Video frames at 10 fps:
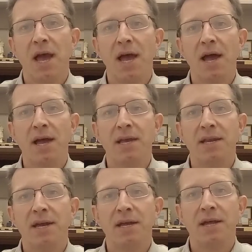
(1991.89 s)

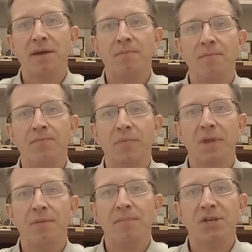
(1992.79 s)
in a
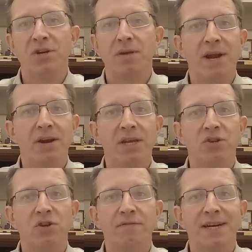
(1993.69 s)
major
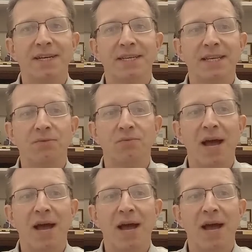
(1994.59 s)
American university